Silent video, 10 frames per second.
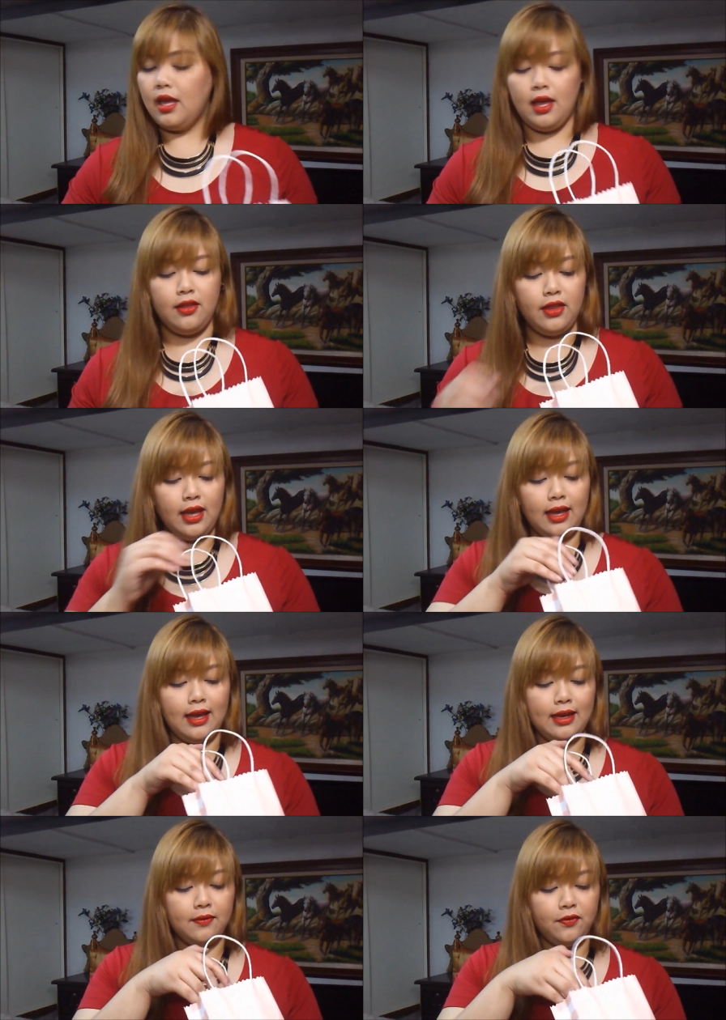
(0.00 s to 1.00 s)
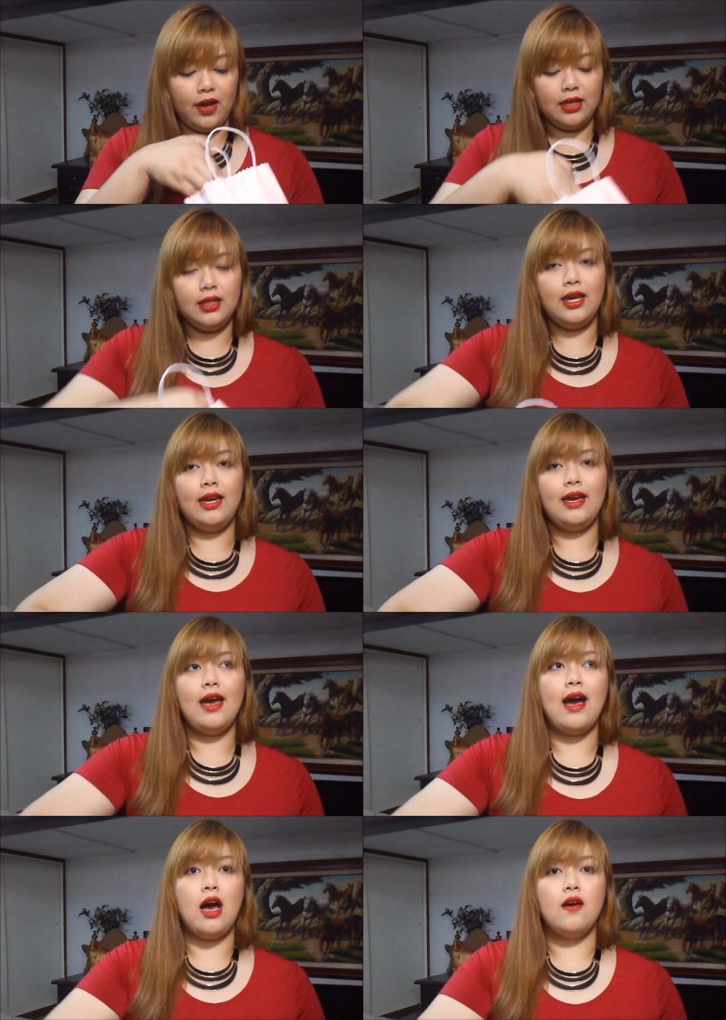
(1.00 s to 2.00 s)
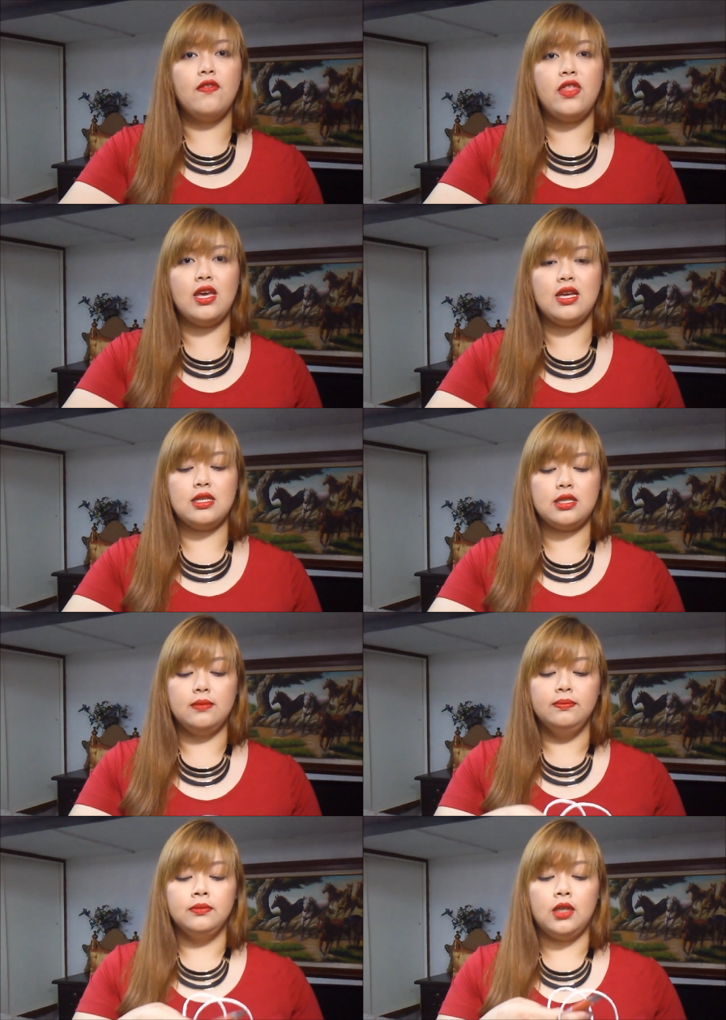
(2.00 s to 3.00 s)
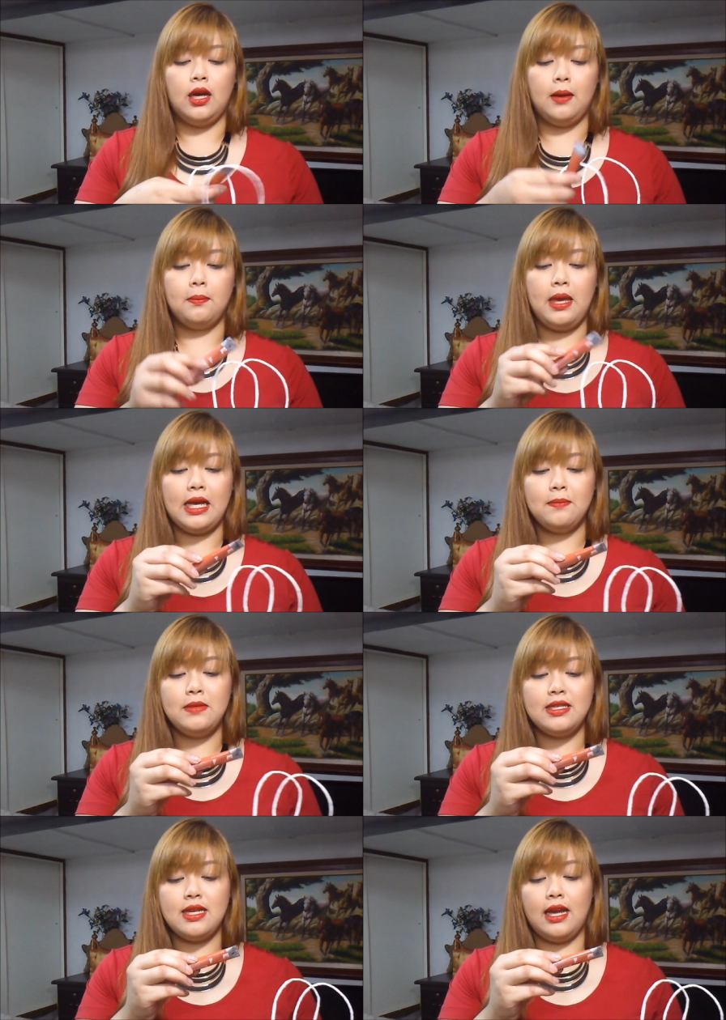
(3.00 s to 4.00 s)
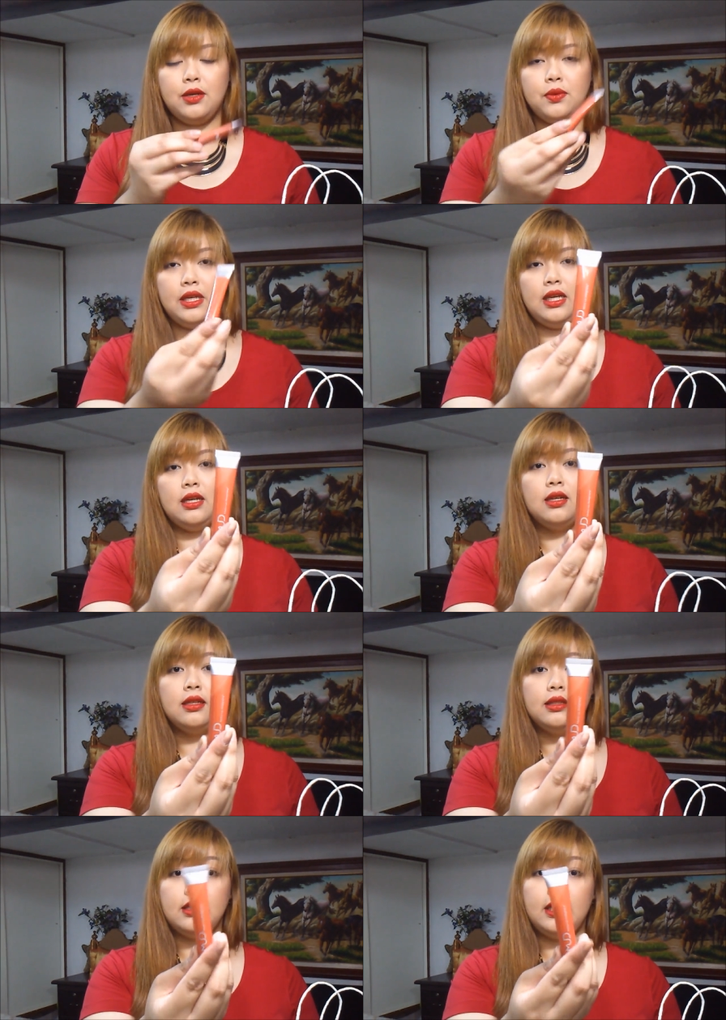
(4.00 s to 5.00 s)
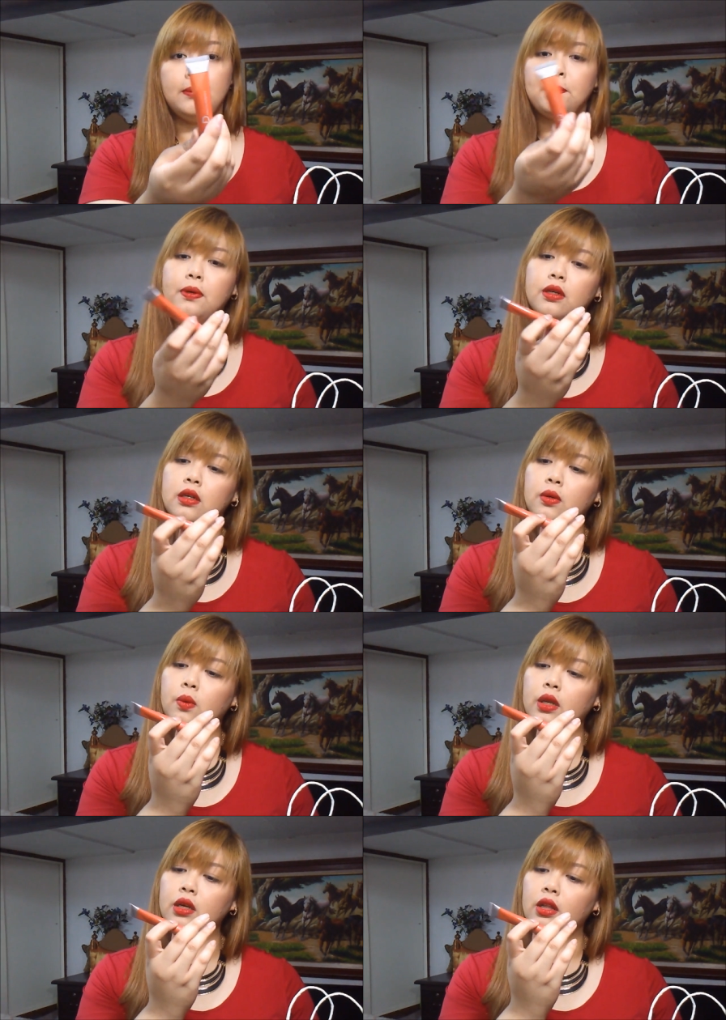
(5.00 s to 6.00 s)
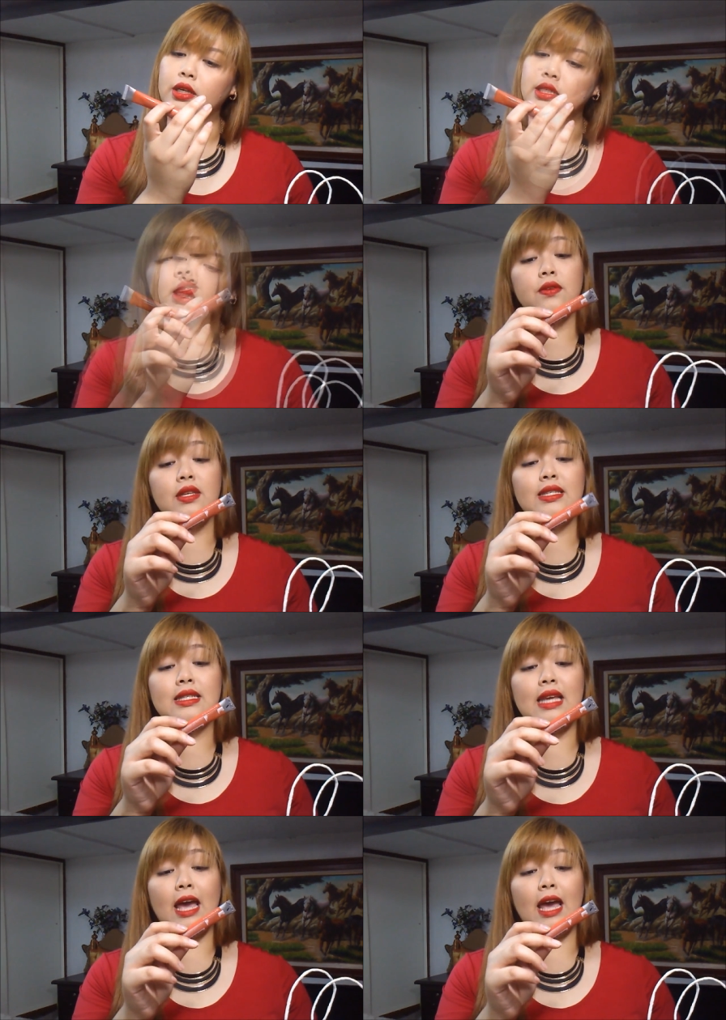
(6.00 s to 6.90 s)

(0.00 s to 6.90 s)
And then finally I have this um, Makeup Designory Lip, what do you call this? So this is the